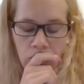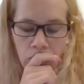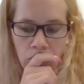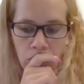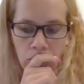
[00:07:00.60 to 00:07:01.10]

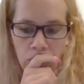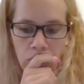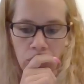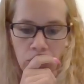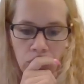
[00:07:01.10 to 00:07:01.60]

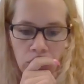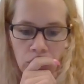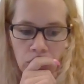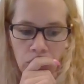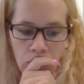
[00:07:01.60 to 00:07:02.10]

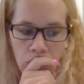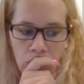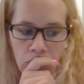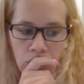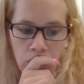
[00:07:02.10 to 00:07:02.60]

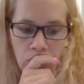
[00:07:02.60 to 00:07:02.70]
Nobody speaks.